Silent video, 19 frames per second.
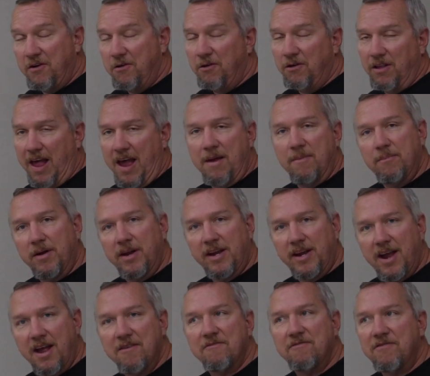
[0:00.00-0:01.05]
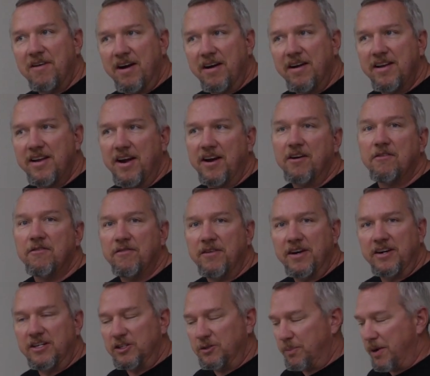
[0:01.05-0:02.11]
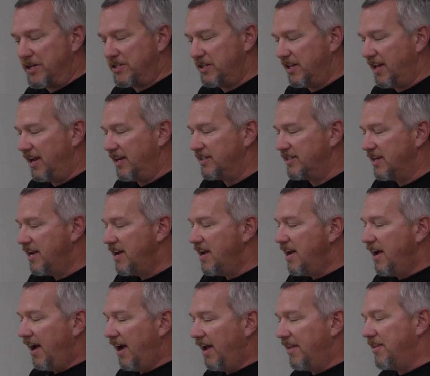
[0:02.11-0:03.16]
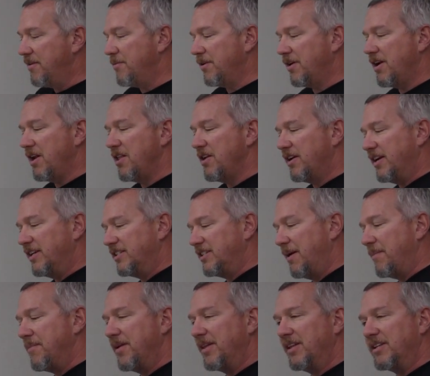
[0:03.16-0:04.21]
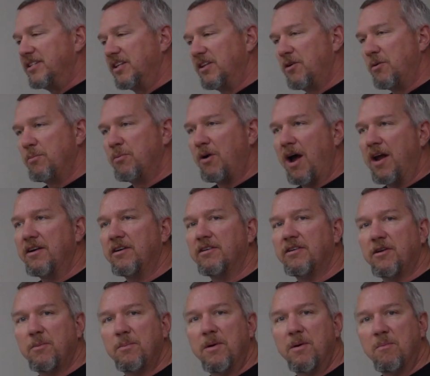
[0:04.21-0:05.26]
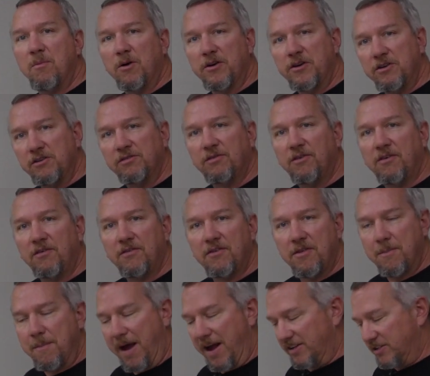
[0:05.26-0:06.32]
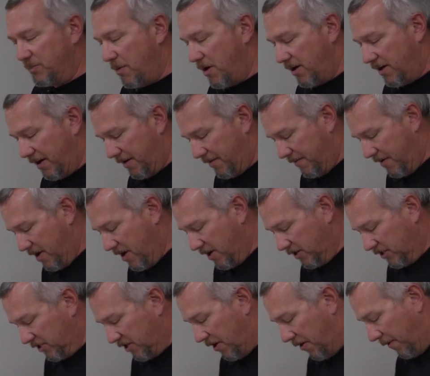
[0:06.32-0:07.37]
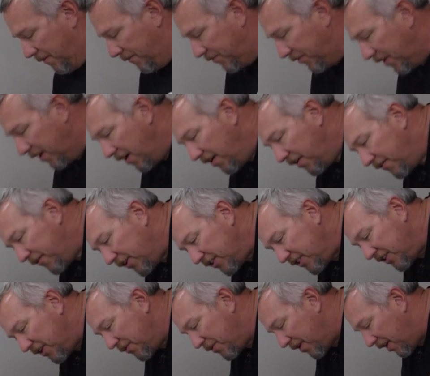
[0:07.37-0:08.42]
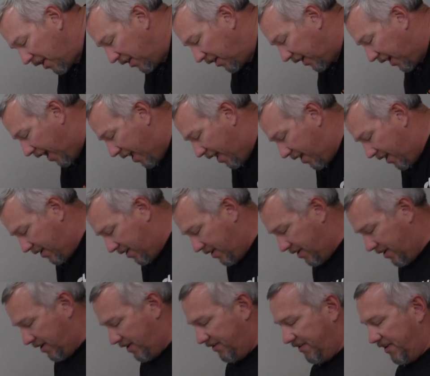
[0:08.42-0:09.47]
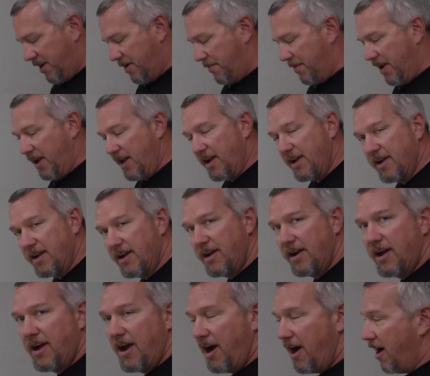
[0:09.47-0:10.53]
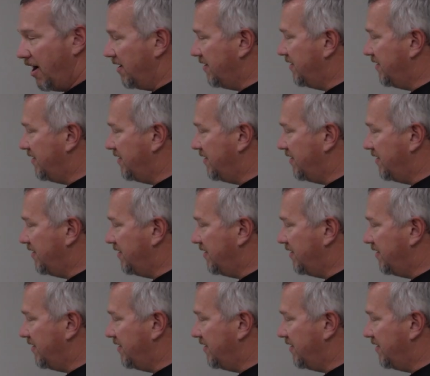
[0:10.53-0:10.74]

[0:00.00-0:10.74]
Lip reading: cool light, but again, very narrow, very specialized. And then we're going to look at something that's a little broader, a little bit more useful for the mass market. So first thing we're going to look at is going to be our